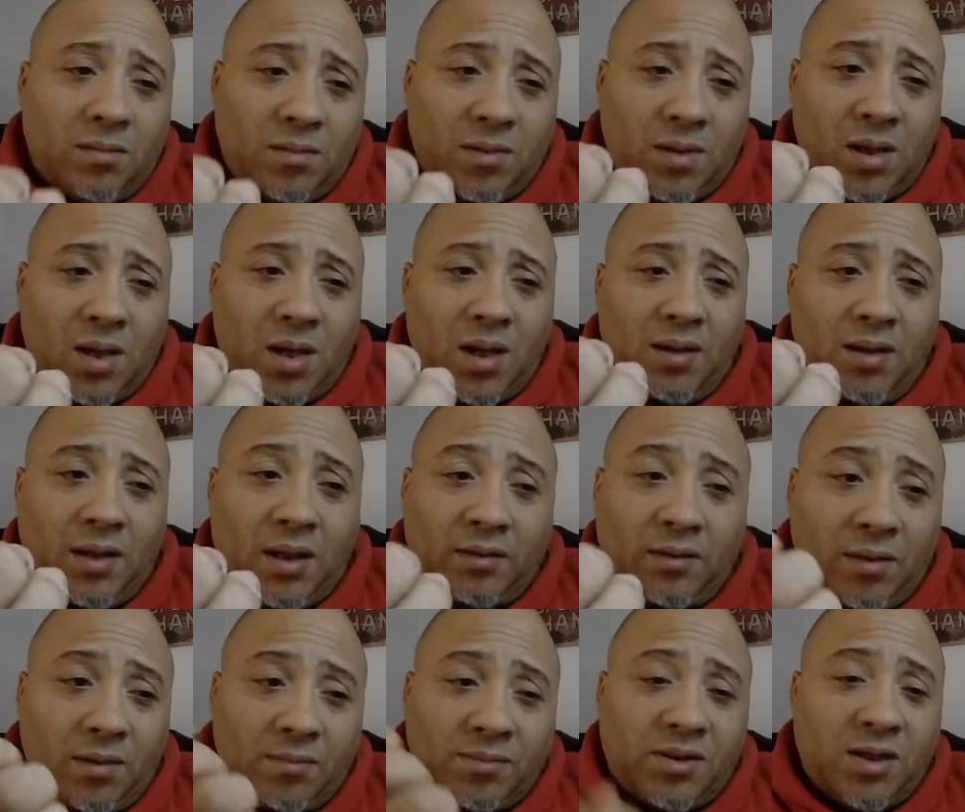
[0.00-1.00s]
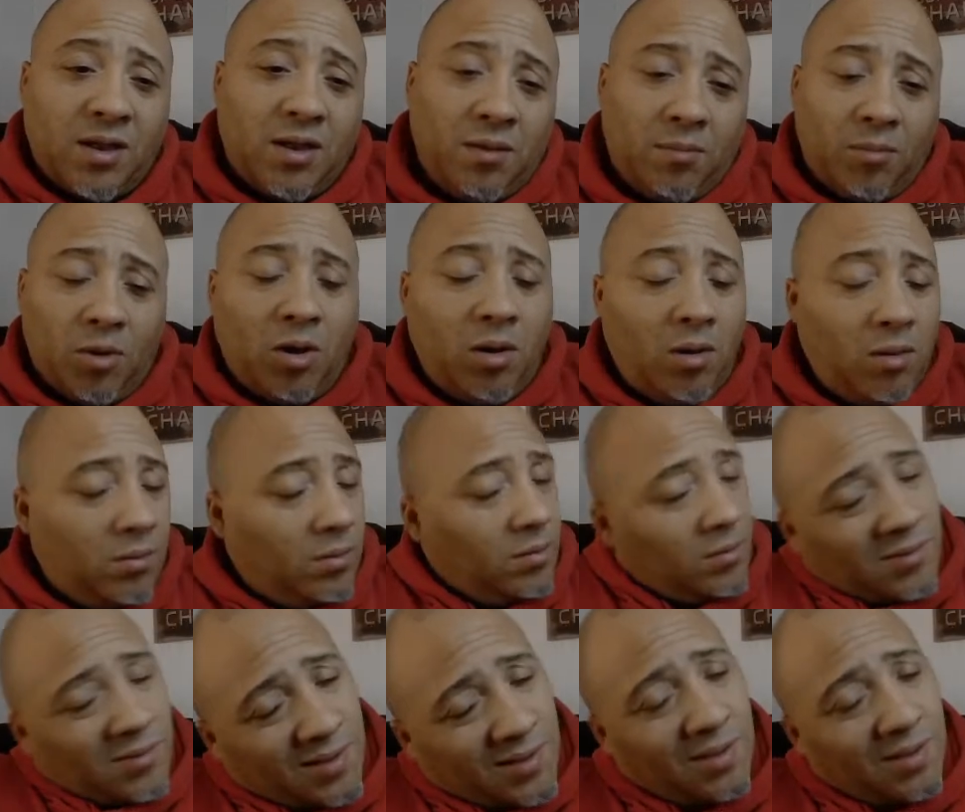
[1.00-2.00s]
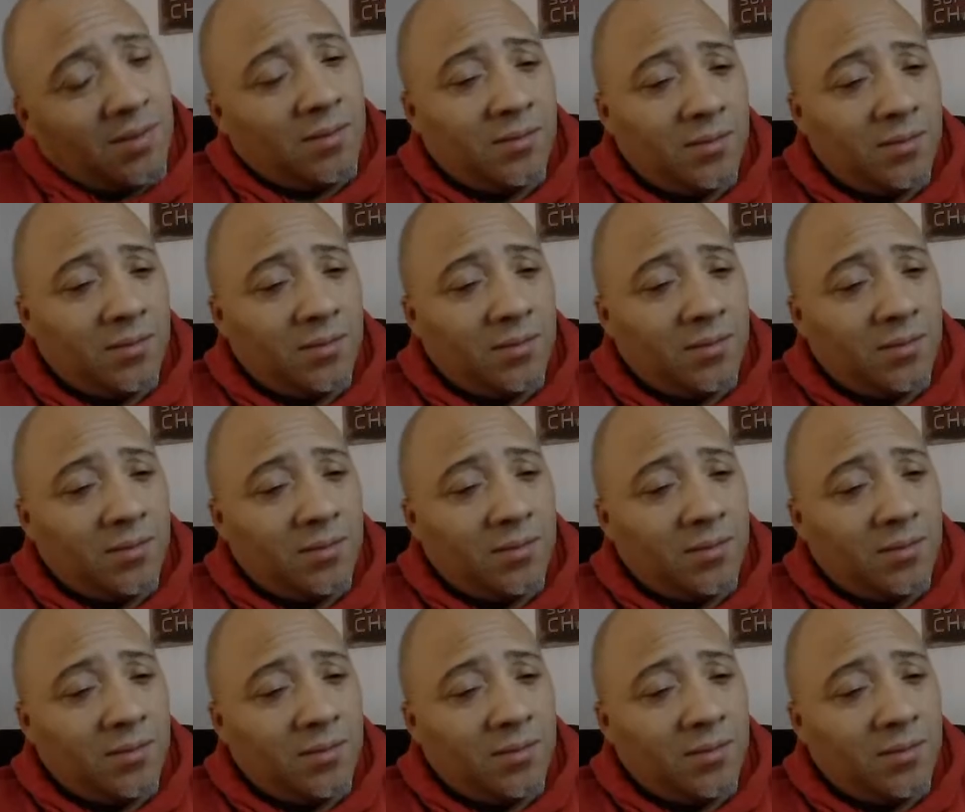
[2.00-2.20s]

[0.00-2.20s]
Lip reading: and they thumb stay in the ball, well,